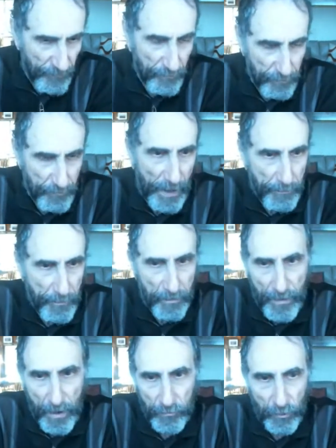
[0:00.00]
the
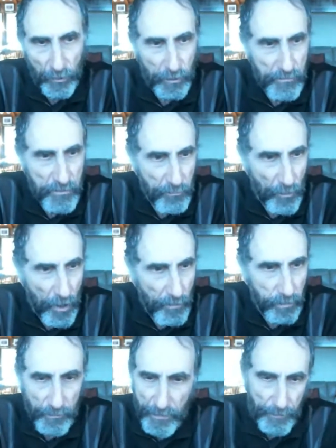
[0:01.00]
paper about
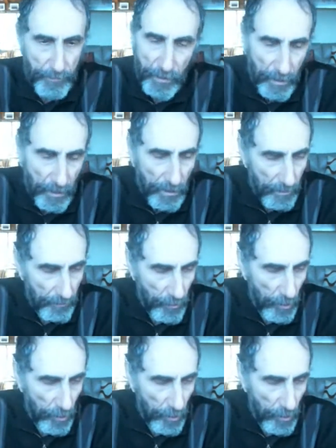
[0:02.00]
Newcomb's problem that